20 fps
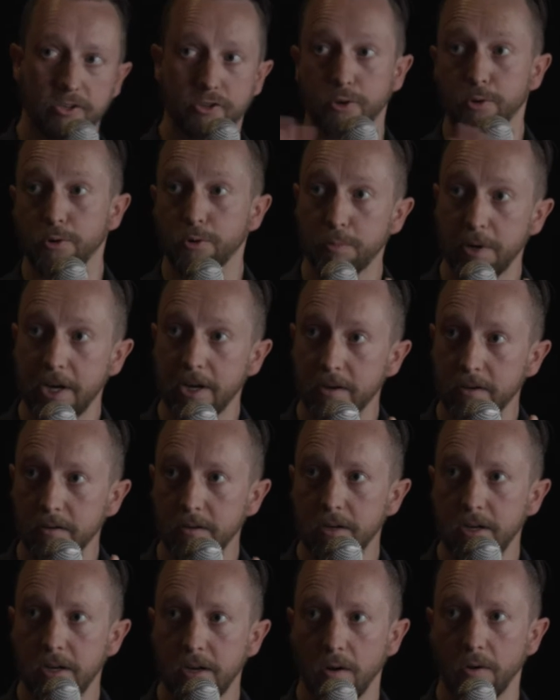zoom in
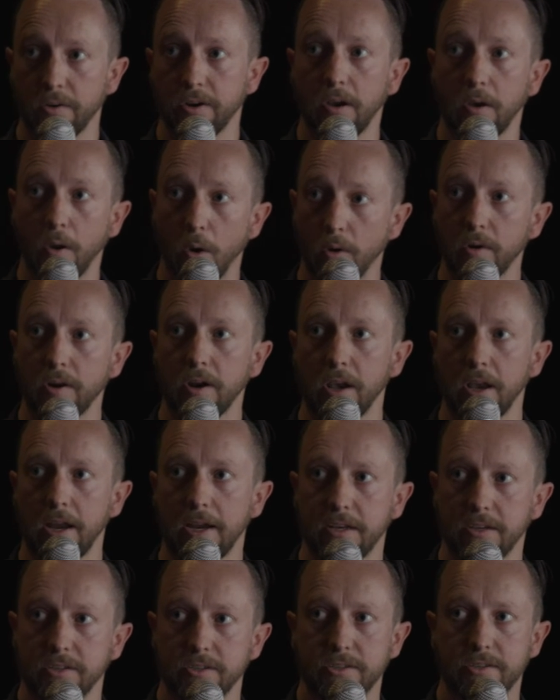on a longer
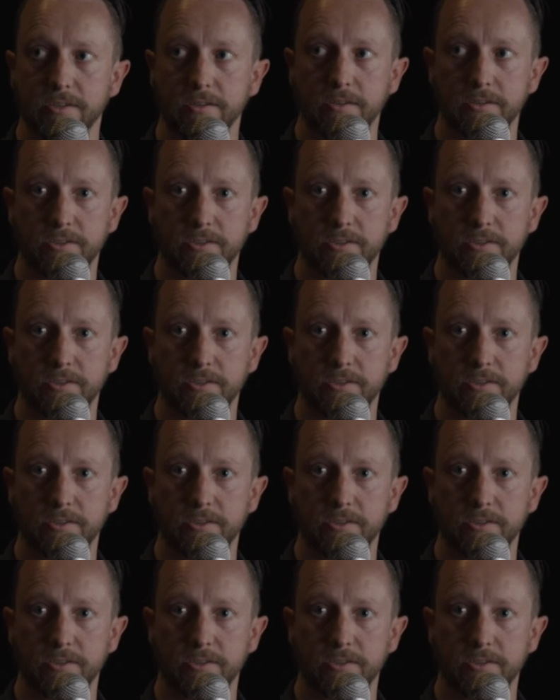lens.